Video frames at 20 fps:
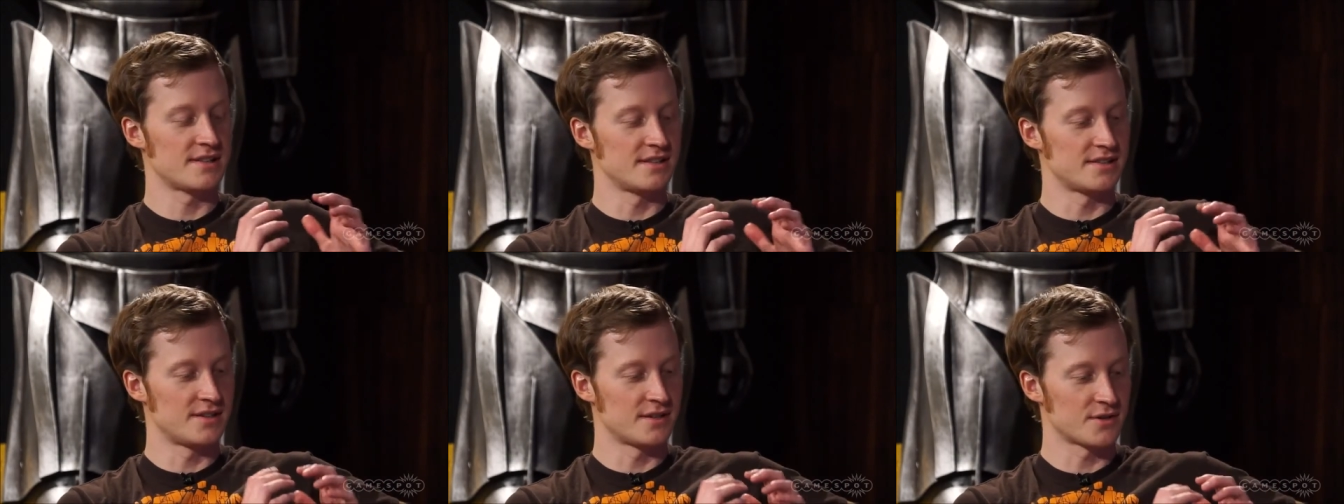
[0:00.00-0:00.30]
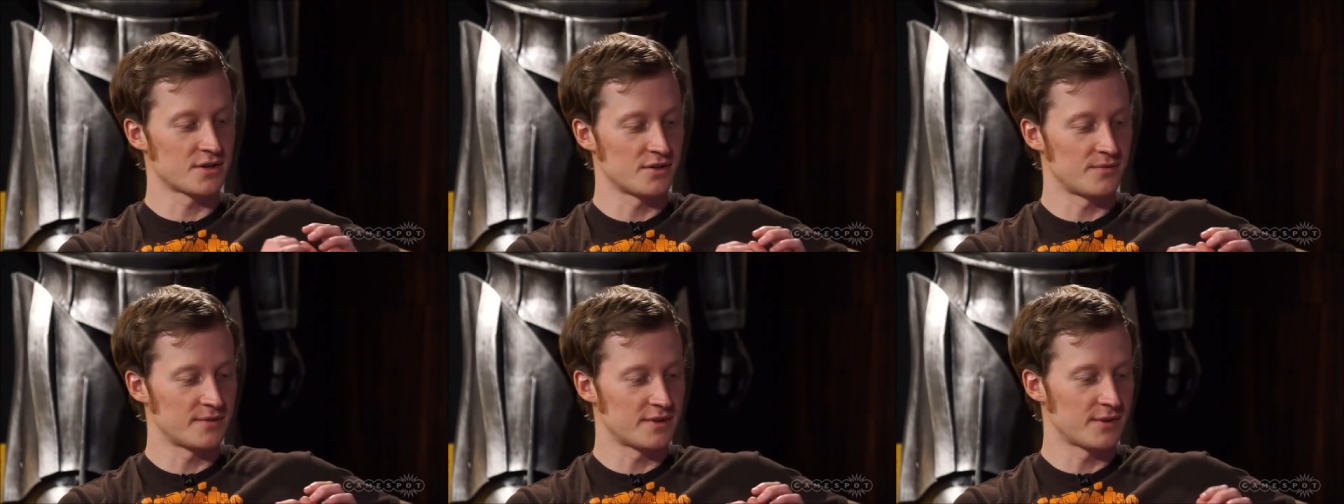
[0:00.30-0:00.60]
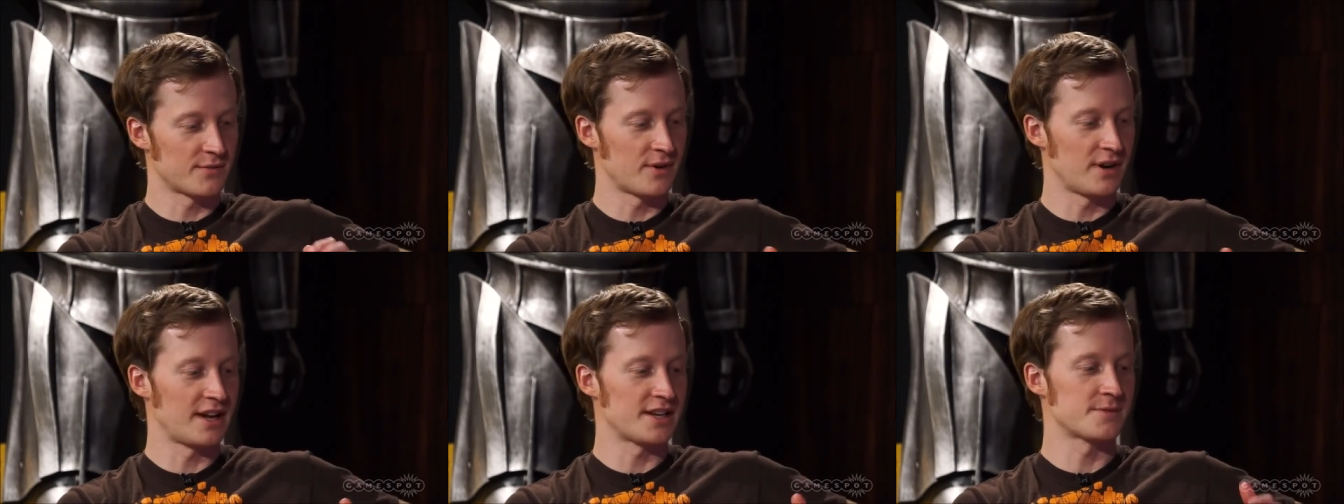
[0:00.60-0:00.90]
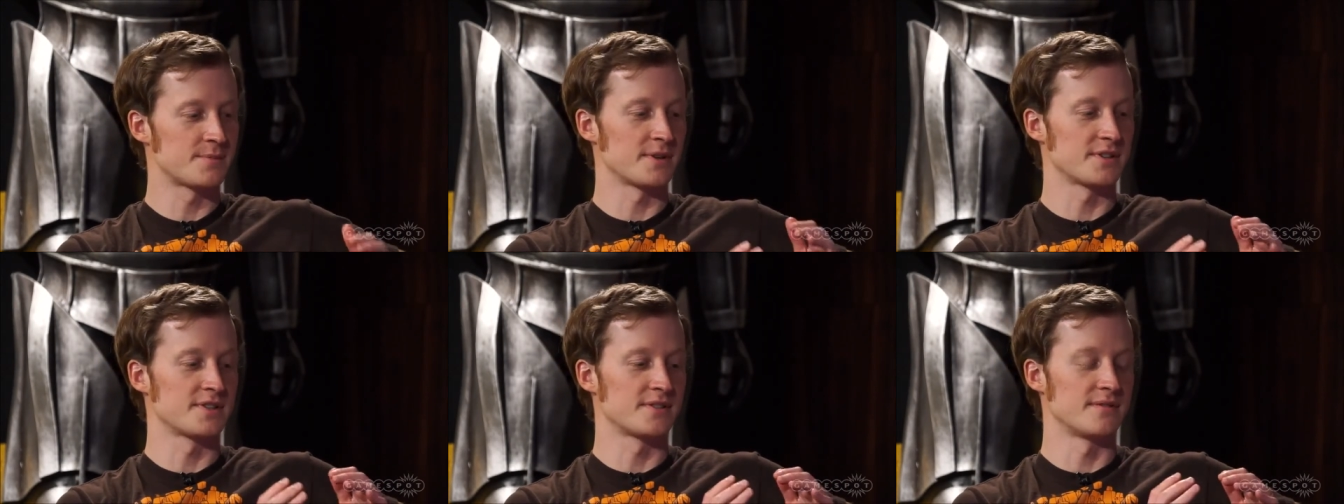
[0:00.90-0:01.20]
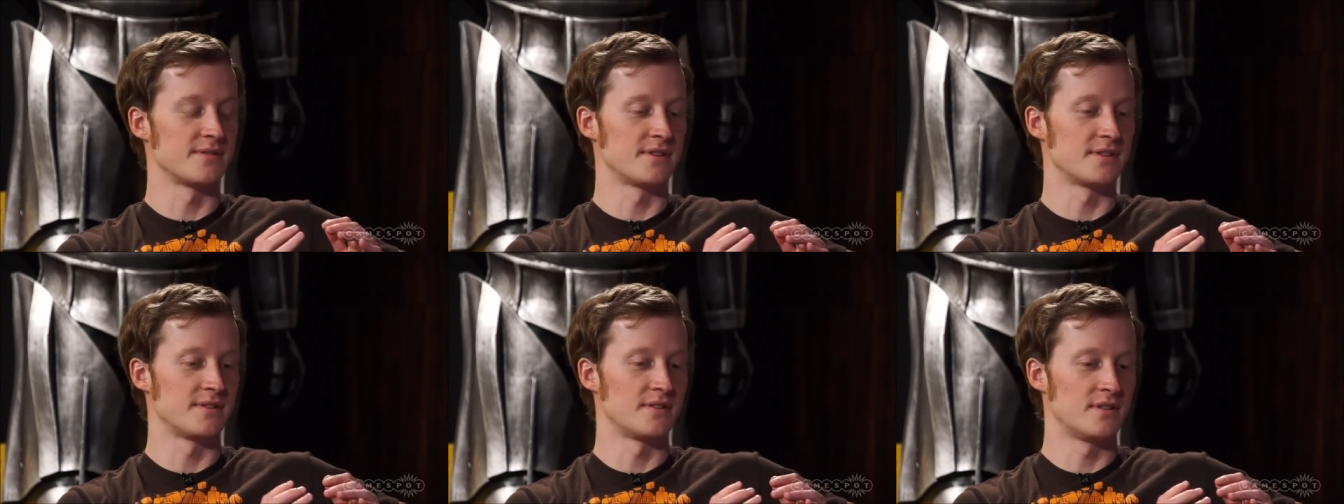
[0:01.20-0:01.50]
these different aspects
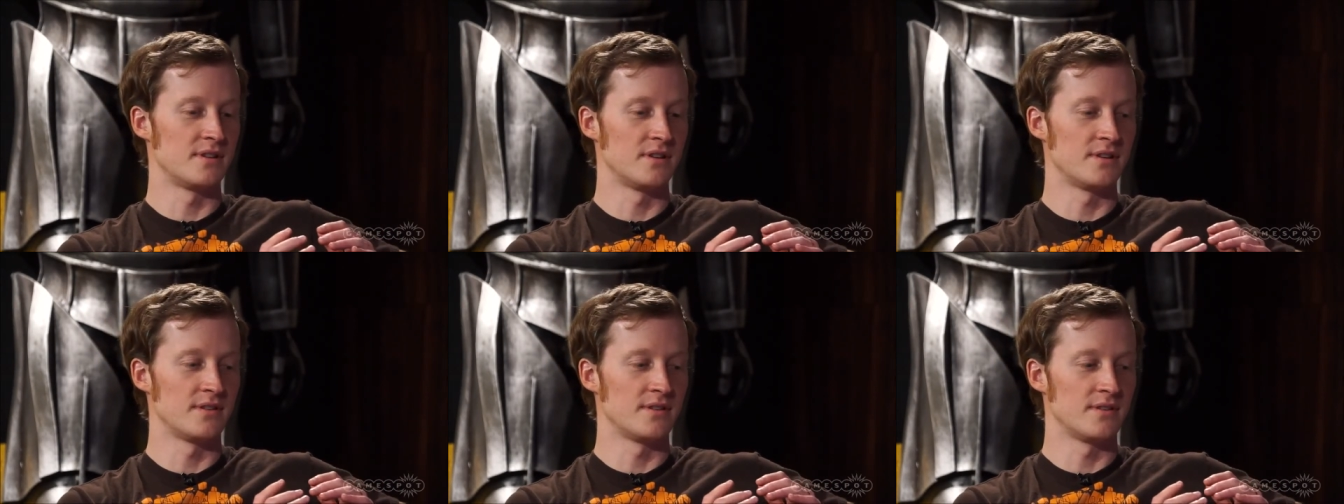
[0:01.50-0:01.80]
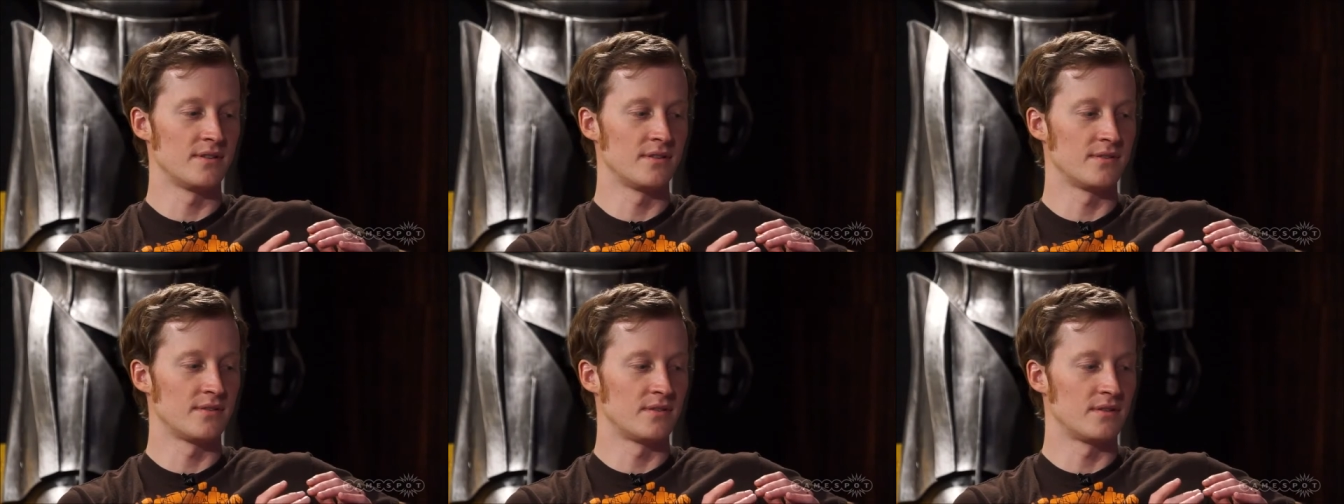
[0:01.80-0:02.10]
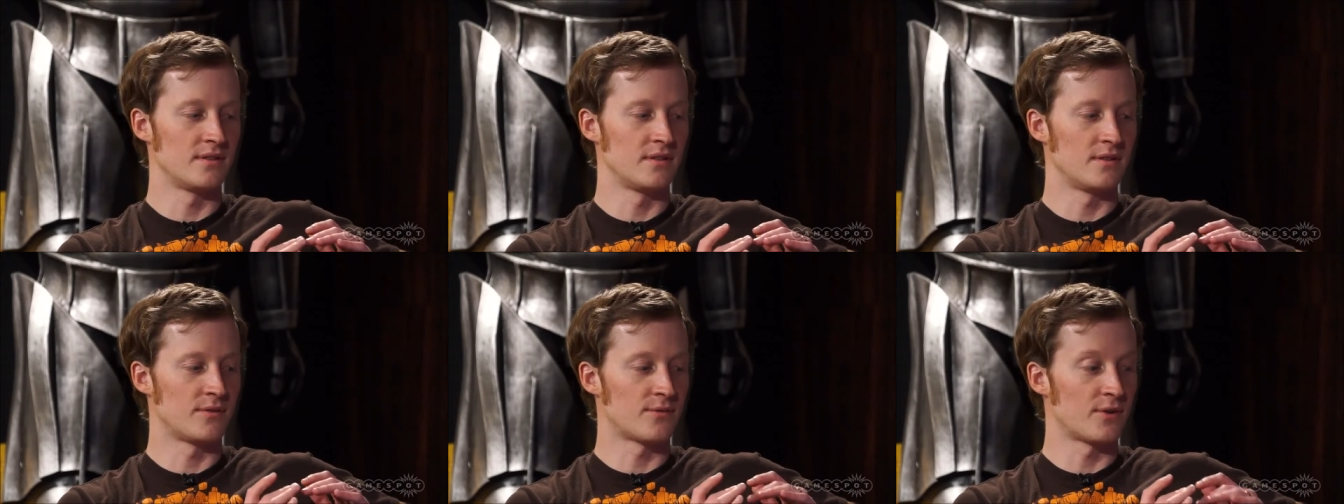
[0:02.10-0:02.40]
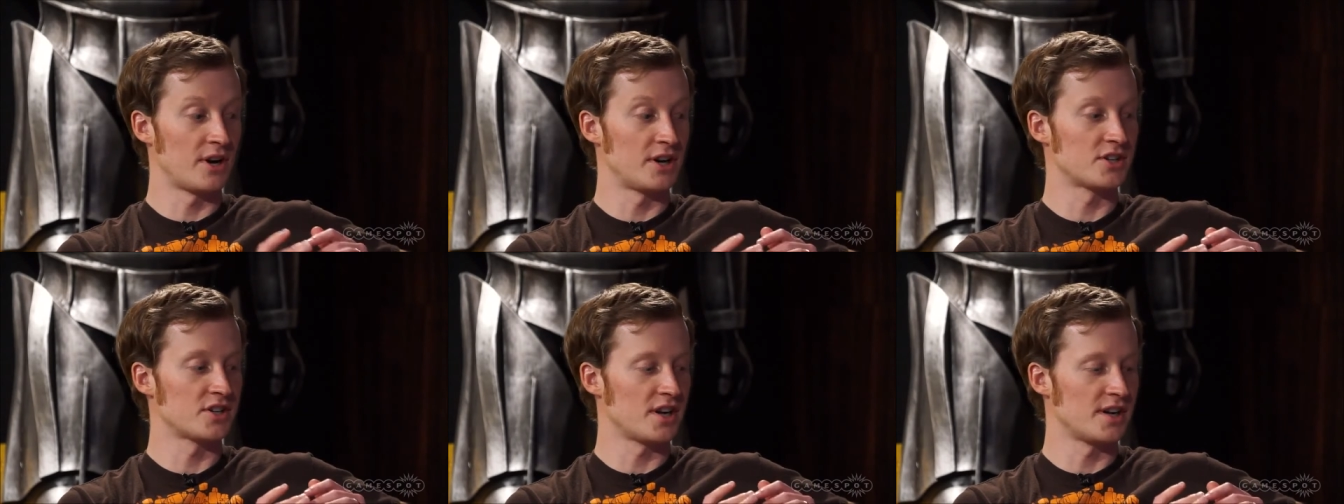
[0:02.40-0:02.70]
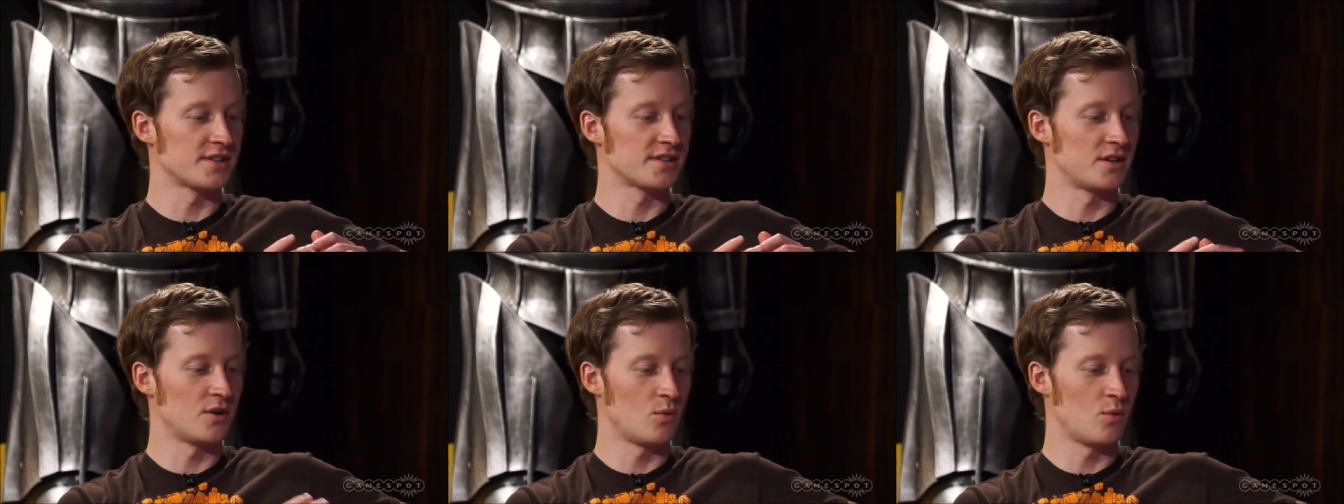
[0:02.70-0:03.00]
of the
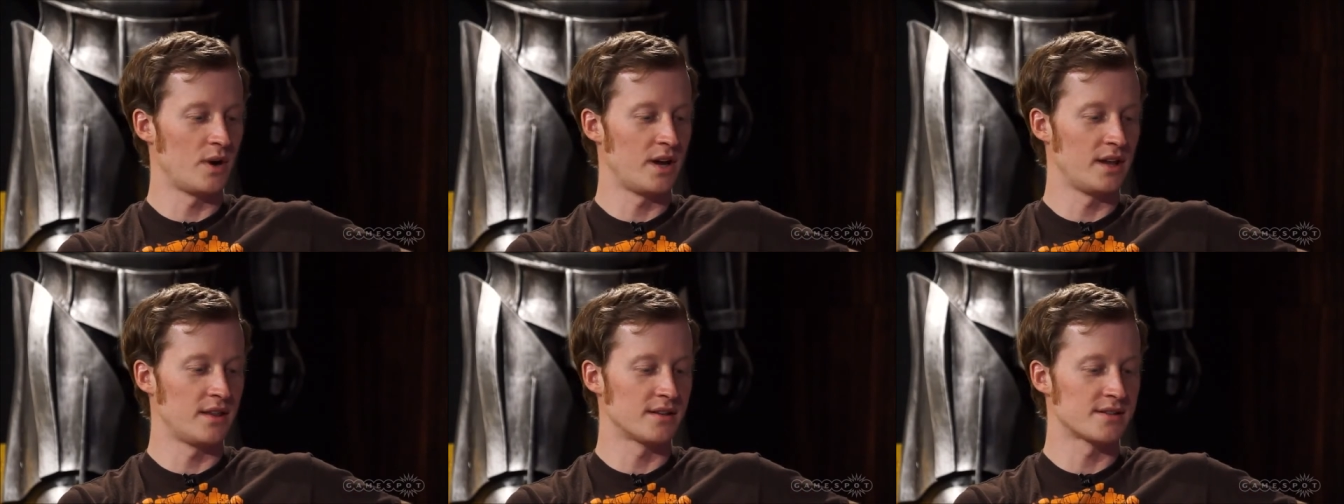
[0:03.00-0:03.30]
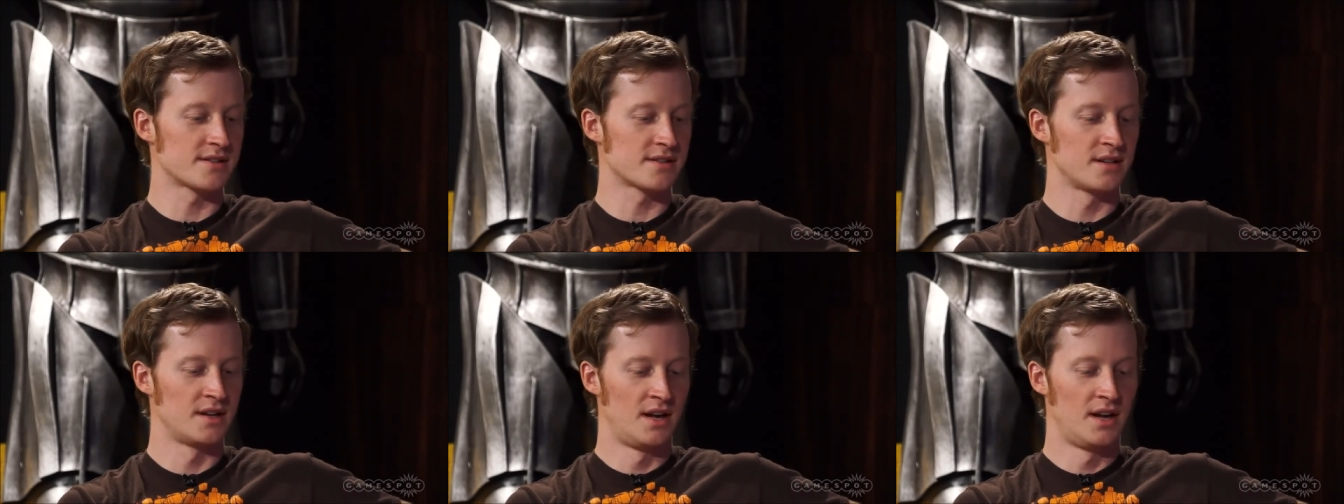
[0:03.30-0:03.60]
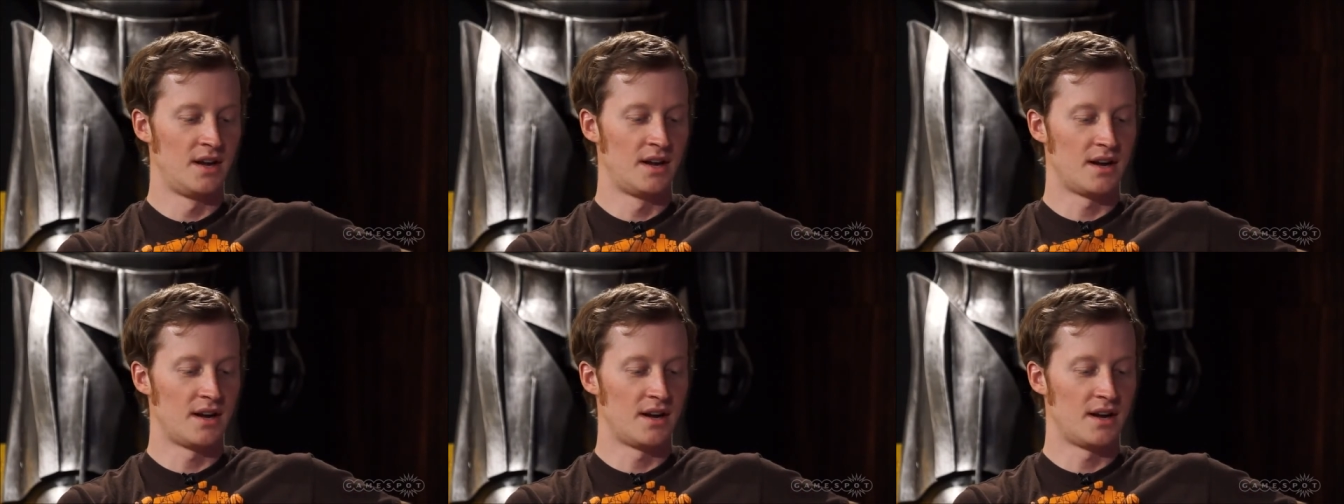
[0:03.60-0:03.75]
franchise in a way that's,